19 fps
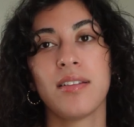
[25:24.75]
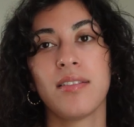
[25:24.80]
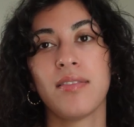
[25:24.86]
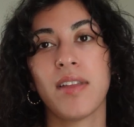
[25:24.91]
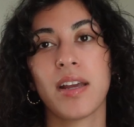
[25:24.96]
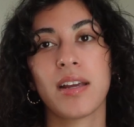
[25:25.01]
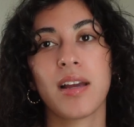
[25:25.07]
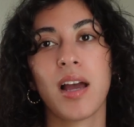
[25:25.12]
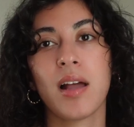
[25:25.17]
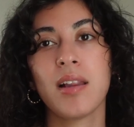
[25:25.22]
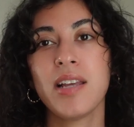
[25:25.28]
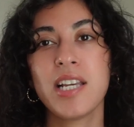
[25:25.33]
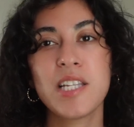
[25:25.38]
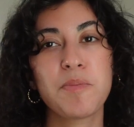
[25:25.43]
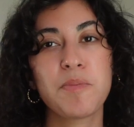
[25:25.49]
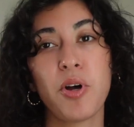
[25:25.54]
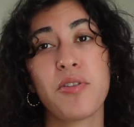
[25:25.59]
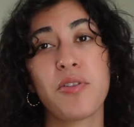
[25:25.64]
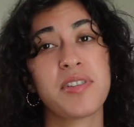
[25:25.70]
Like, at
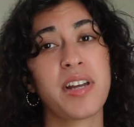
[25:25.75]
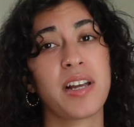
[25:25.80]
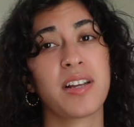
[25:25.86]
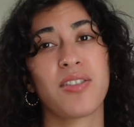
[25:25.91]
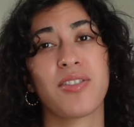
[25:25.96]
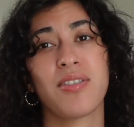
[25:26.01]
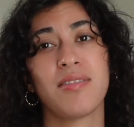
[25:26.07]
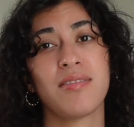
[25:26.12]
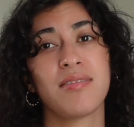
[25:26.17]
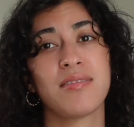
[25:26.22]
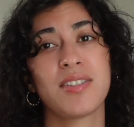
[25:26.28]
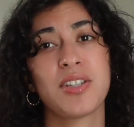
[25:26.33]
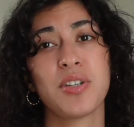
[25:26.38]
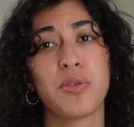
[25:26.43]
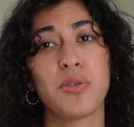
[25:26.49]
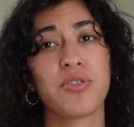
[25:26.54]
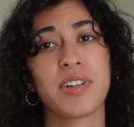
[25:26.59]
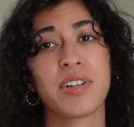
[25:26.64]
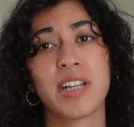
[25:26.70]
least post like
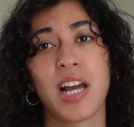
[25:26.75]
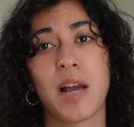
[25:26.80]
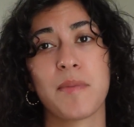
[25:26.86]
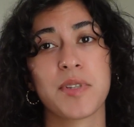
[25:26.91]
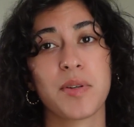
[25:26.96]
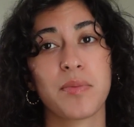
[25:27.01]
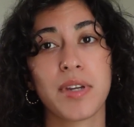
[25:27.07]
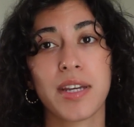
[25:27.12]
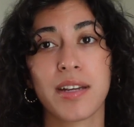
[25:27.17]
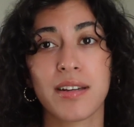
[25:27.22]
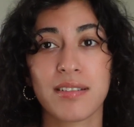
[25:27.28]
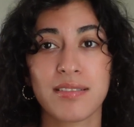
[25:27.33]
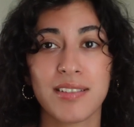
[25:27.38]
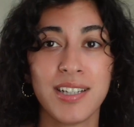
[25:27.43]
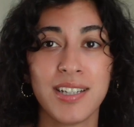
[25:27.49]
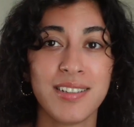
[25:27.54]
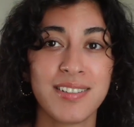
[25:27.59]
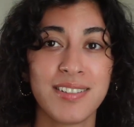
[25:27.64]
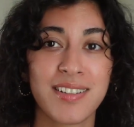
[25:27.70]
2-3 times a week
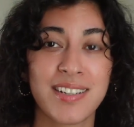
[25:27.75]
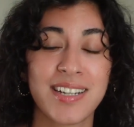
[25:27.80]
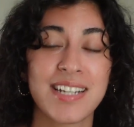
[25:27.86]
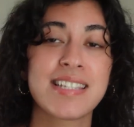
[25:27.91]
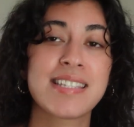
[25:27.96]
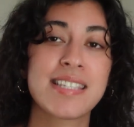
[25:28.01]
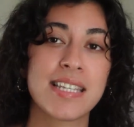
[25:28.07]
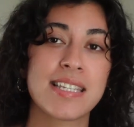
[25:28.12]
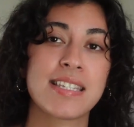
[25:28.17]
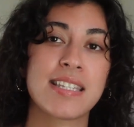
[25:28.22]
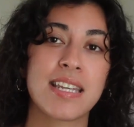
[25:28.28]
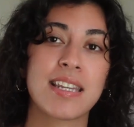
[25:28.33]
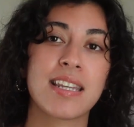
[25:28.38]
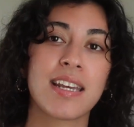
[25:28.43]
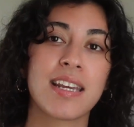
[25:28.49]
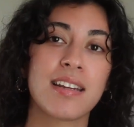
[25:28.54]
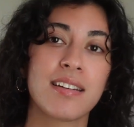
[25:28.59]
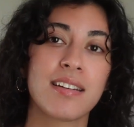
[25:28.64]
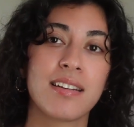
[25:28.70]

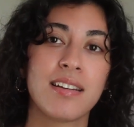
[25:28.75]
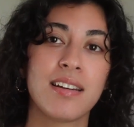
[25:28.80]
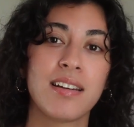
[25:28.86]
consistently.